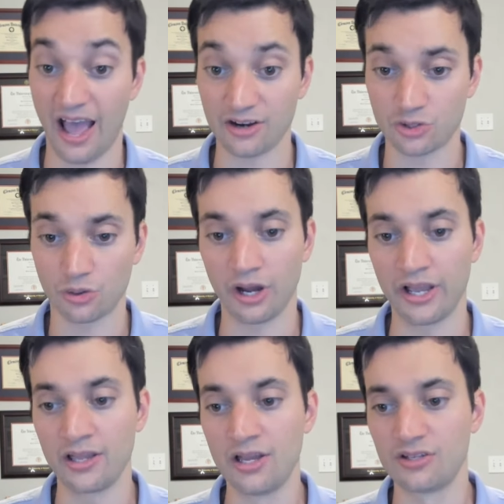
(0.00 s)

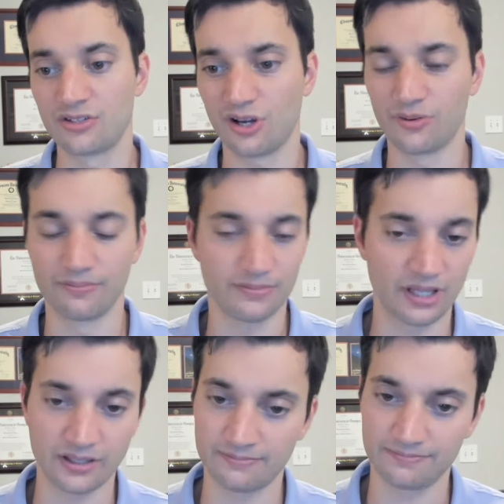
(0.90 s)
Troy. So,
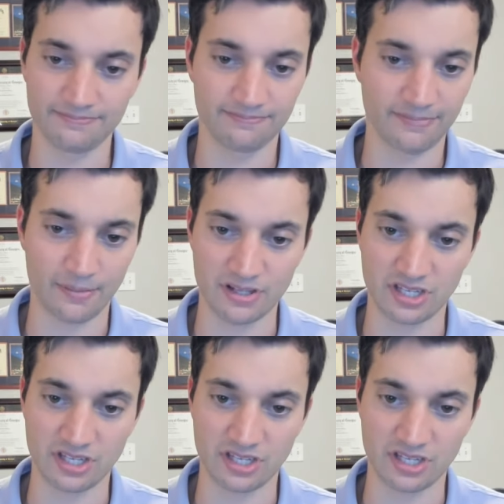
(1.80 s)
like, I'm not